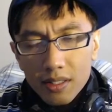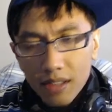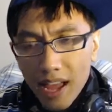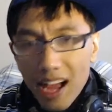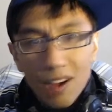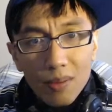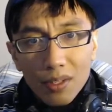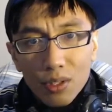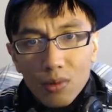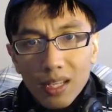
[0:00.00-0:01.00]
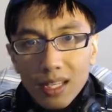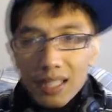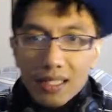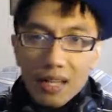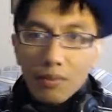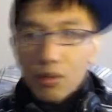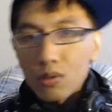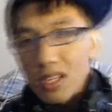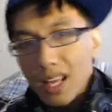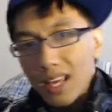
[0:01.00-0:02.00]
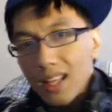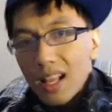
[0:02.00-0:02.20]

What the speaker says: And how I've been doing it is I've been using a